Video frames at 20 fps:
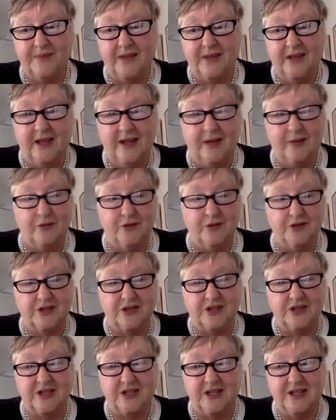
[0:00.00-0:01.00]
it was the
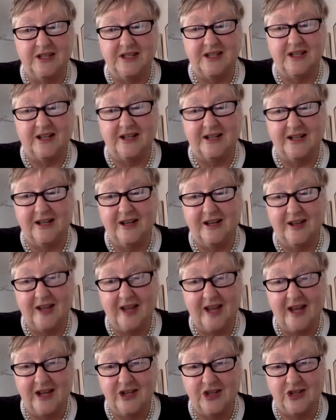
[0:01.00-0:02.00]
seaside
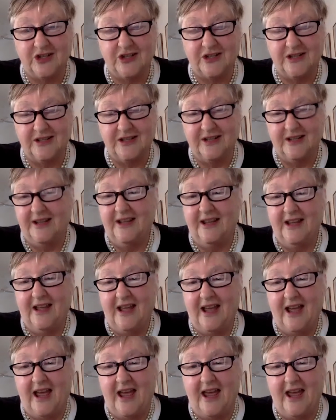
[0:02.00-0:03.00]
location,
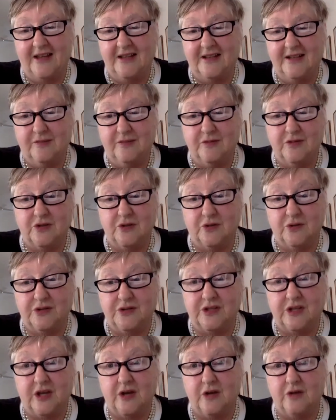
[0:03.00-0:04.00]
and it was
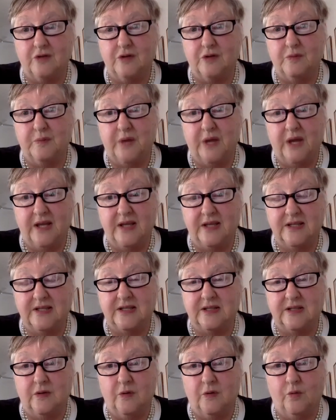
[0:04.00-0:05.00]
also the
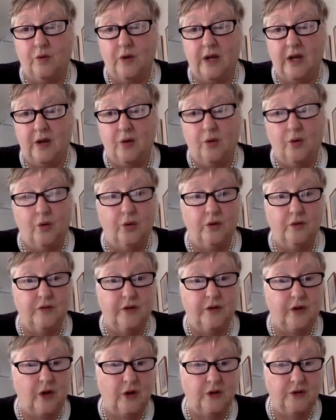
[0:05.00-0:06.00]
place where all of
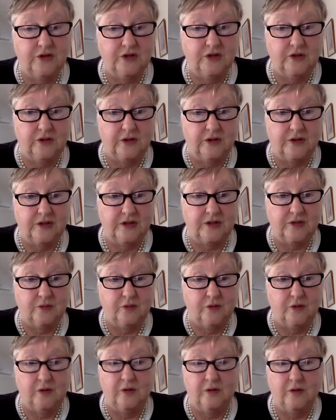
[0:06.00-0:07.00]
the consulates
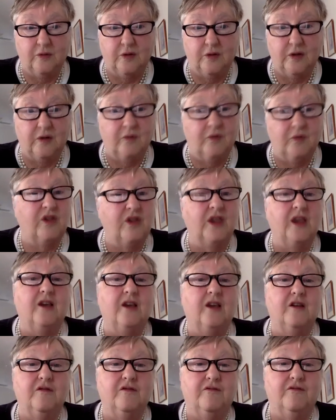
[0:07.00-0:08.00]
were. We
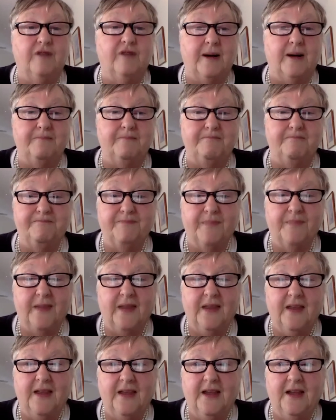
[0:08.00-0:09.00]
think of,
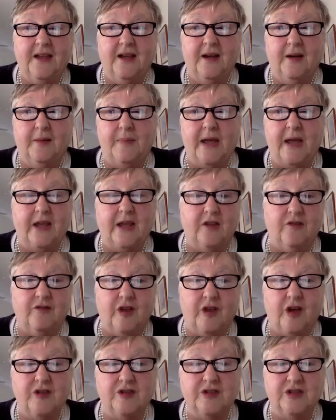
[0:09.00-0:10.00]
back in
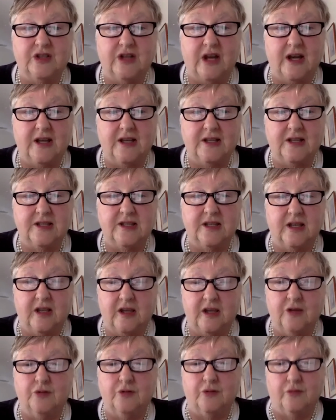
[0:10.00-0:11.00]
those days, St
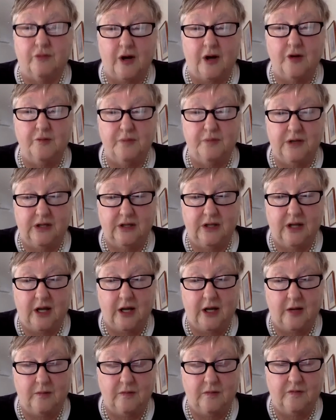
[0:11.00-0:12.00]
Kilda Road being the
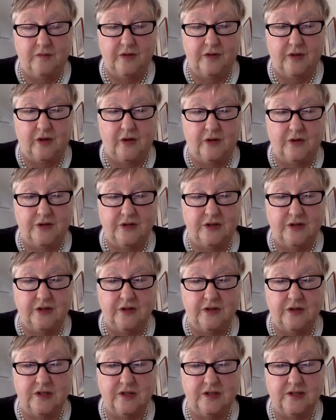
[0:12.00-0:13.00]
home of the
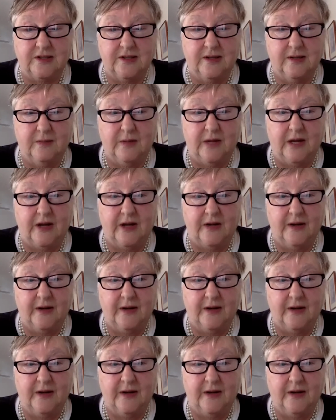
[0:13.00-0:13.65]
consulates, but